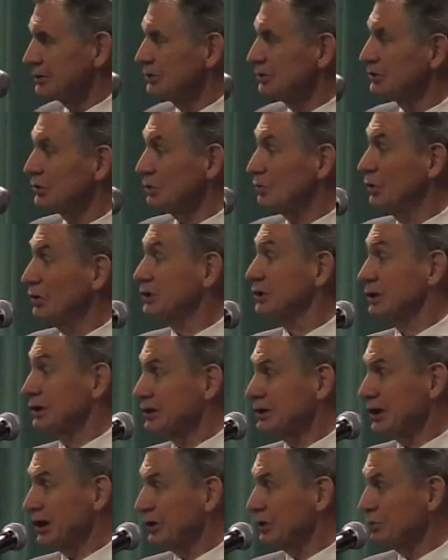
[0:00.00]
She's a
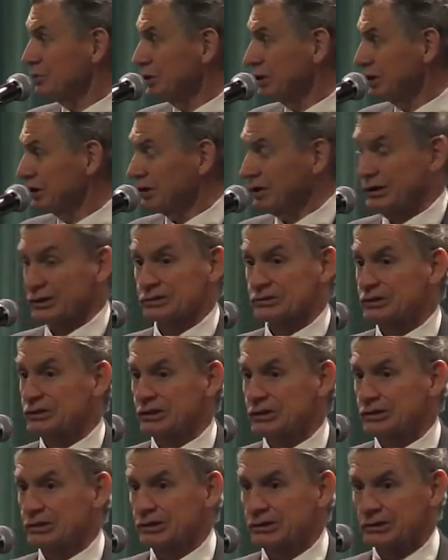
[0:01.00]
walking nightmare, I
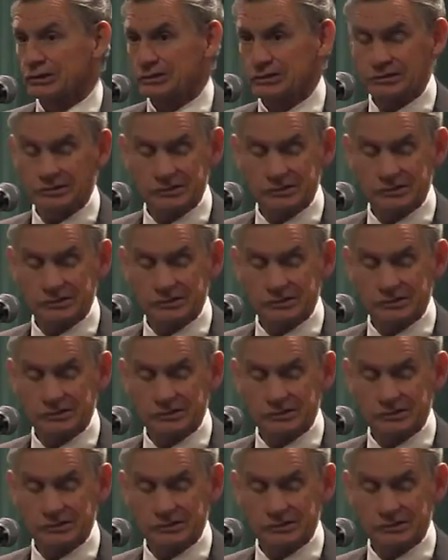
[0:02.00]
tell you.